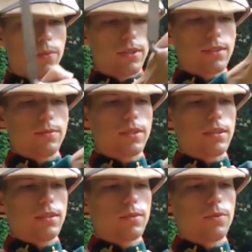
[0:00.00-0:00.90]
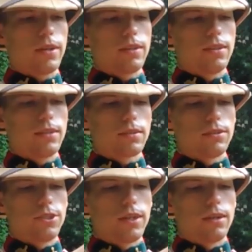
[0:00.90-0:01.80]
but it seems like it does a pretty
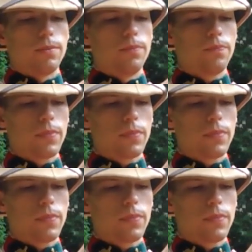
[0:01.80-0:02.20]
decent job.